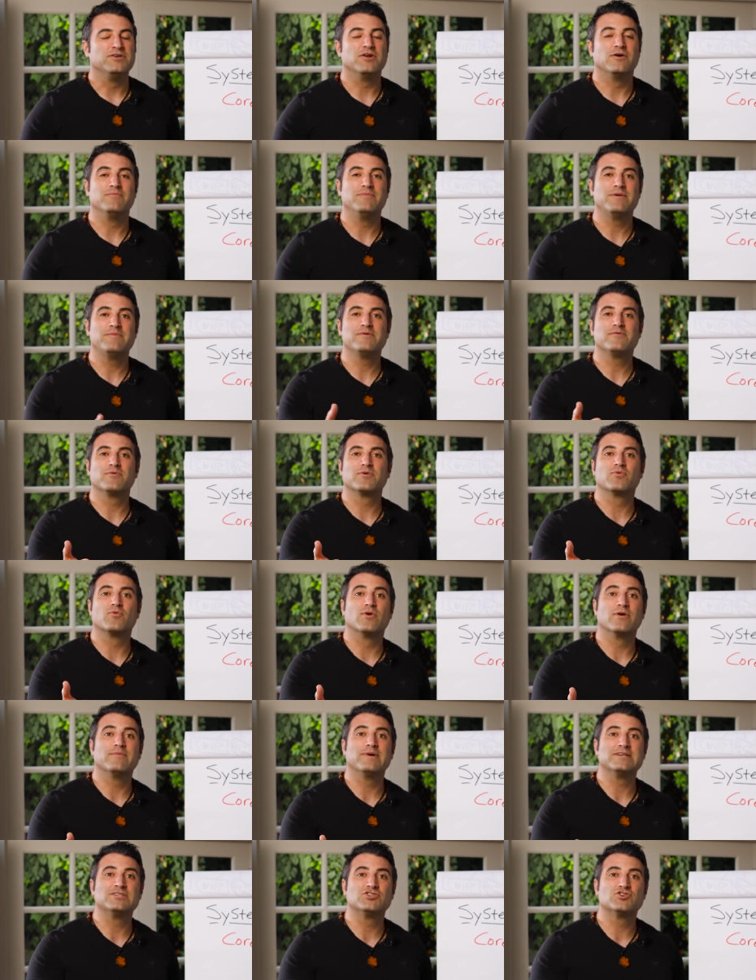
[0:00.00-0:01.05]
you know, maybe with one
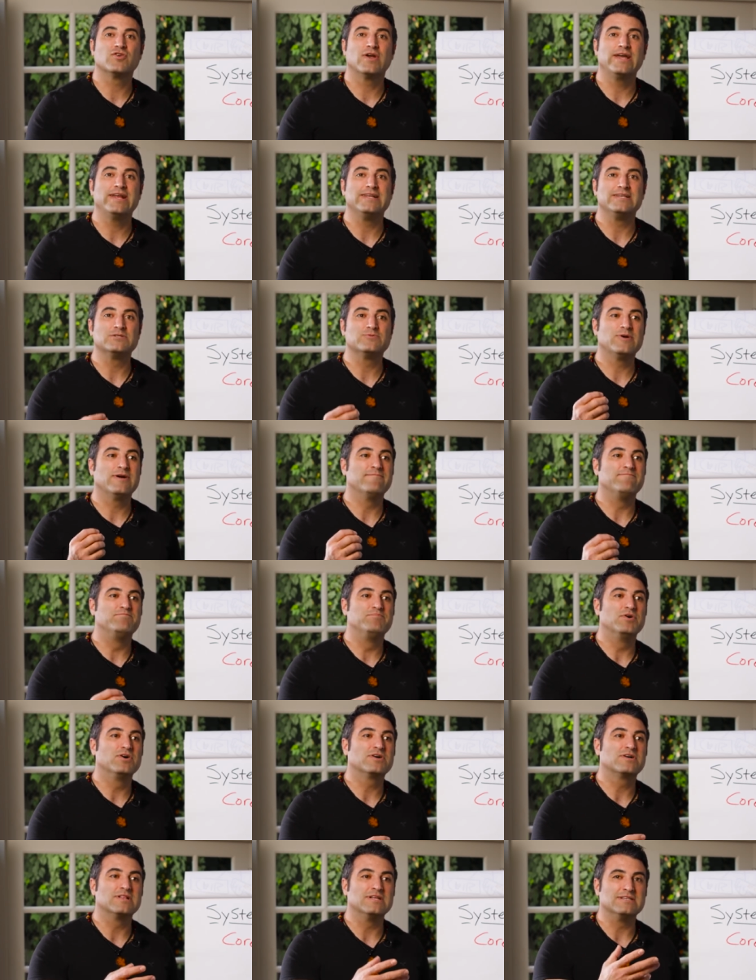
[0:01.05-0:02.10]
of my trainings, we have
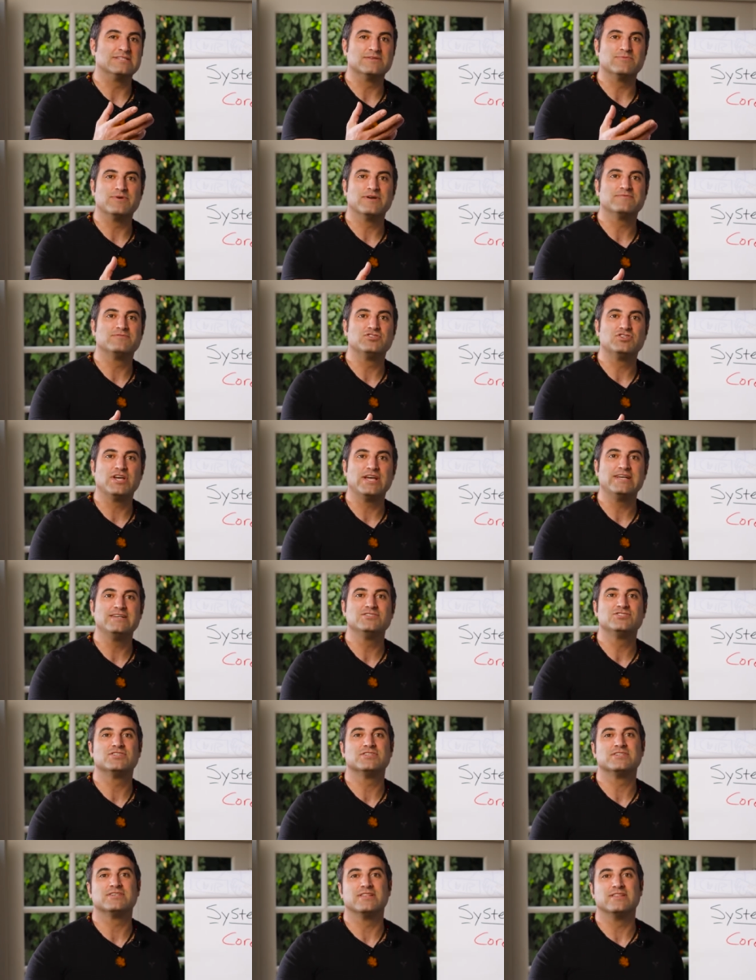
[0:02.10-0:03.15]
booklets and we have
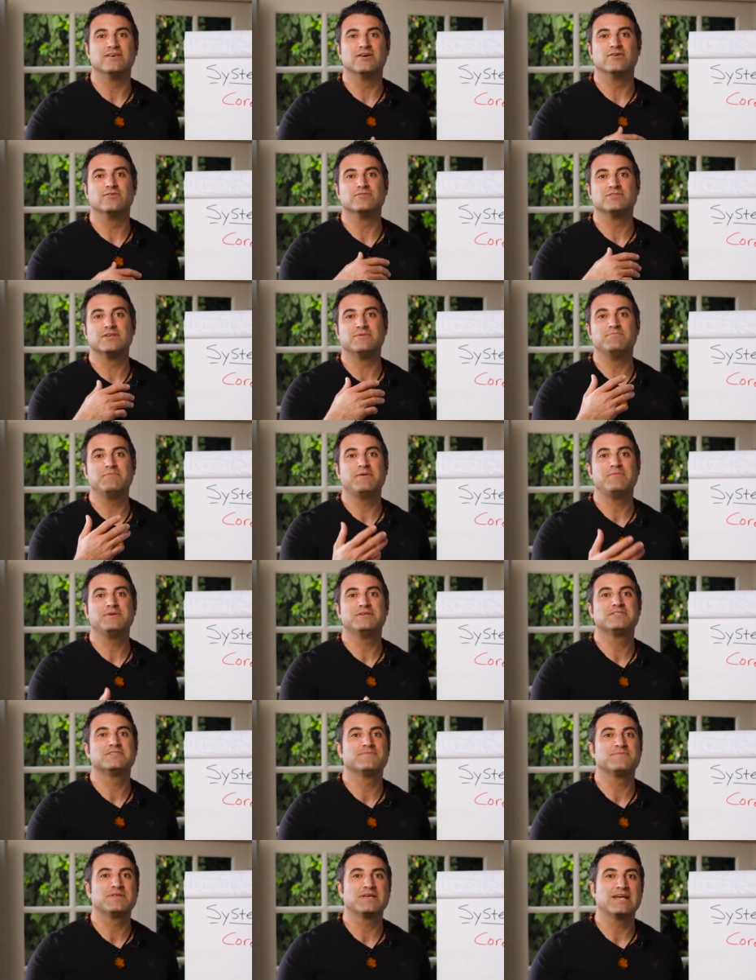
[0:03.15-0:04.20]
changes in those and maybe
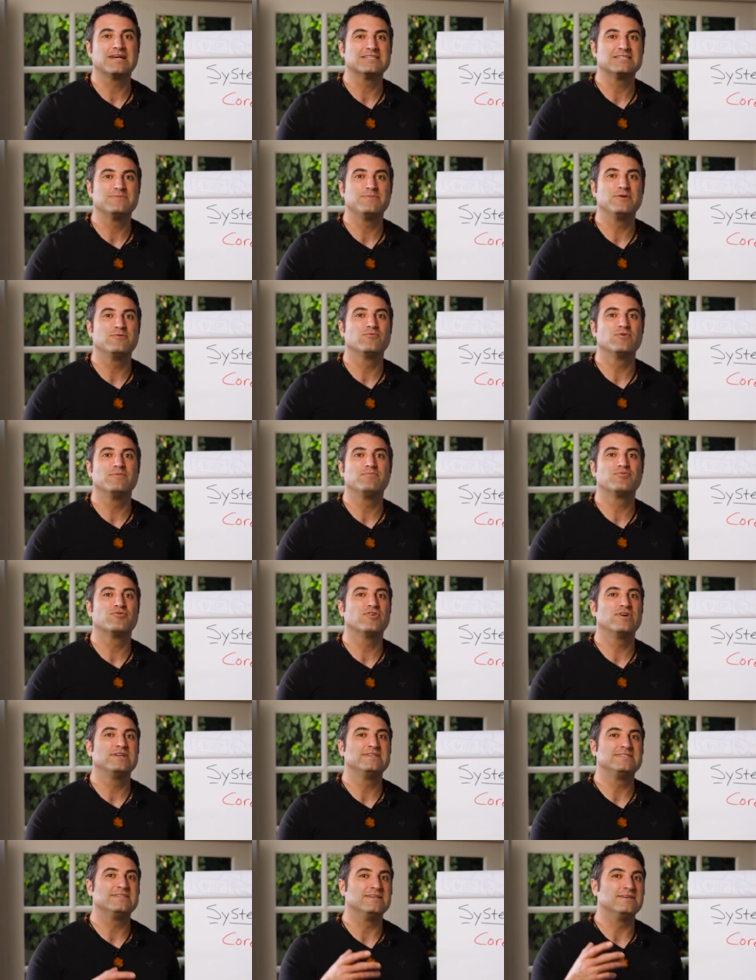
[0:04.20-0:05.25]
something has to be
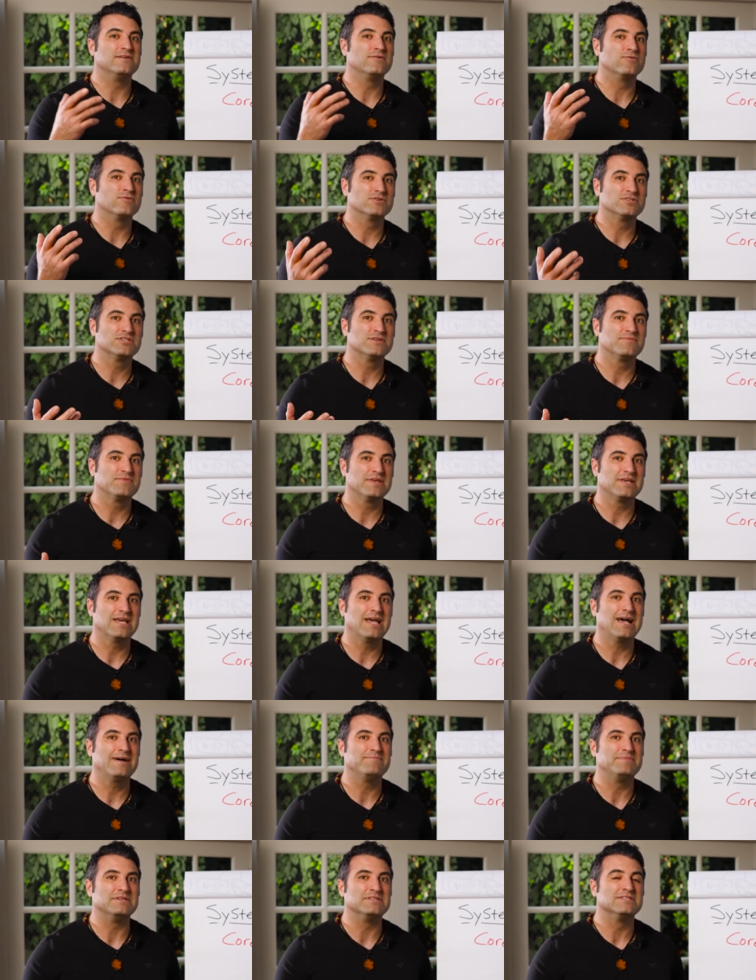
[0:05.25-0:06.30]
reprinted or something
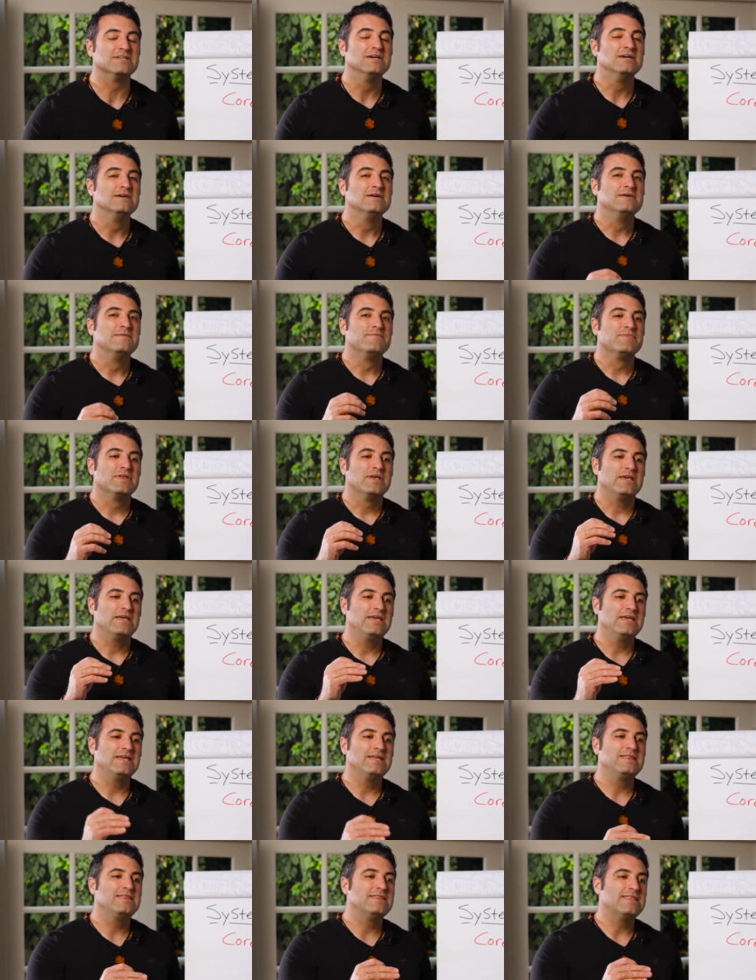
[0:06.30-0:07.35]
happens.
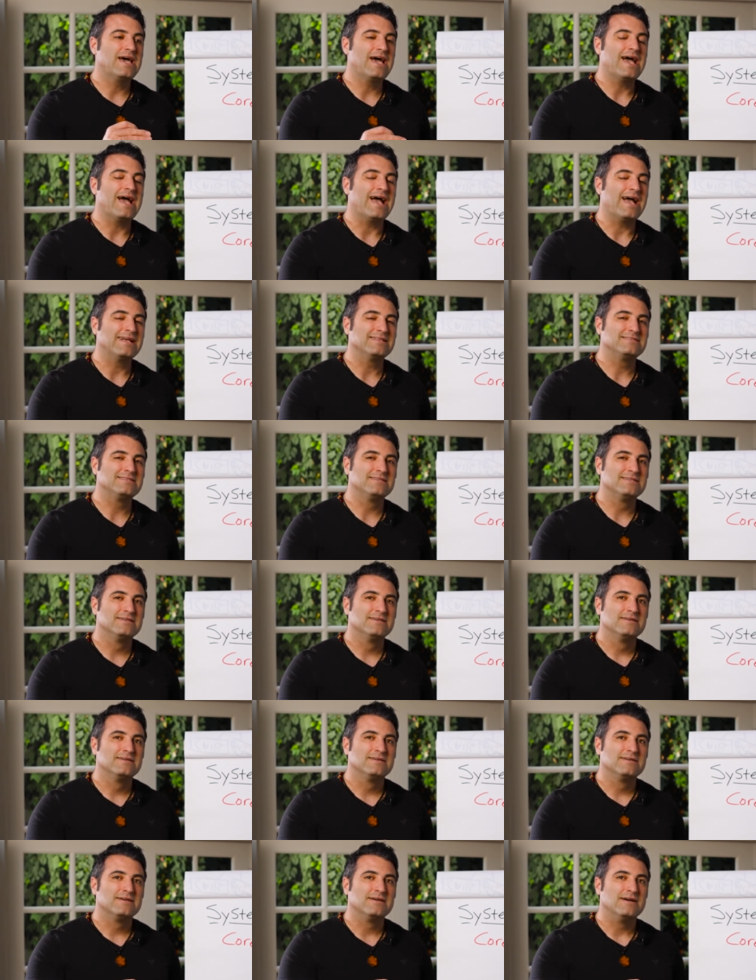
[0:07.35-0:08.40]
In that,
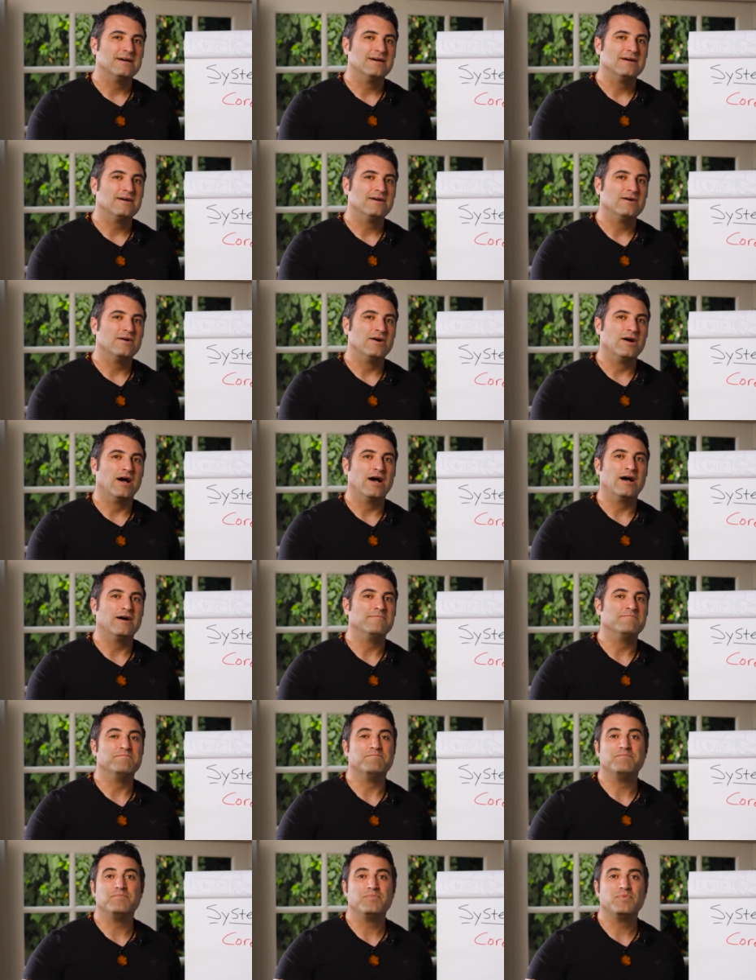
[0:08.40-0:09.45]

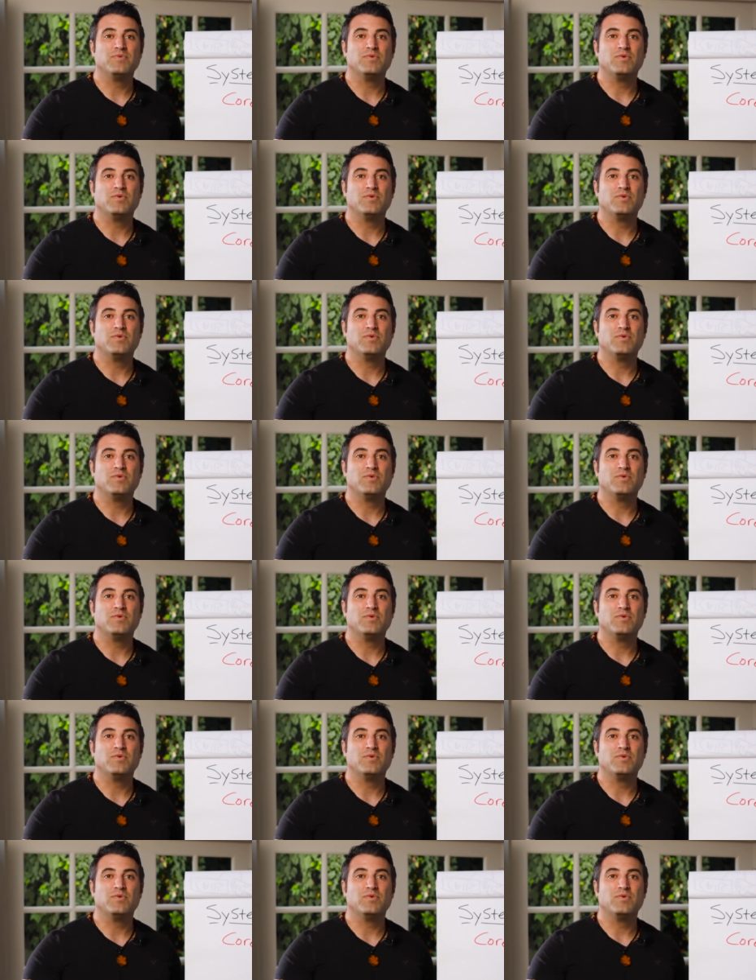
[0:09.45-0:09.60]
um,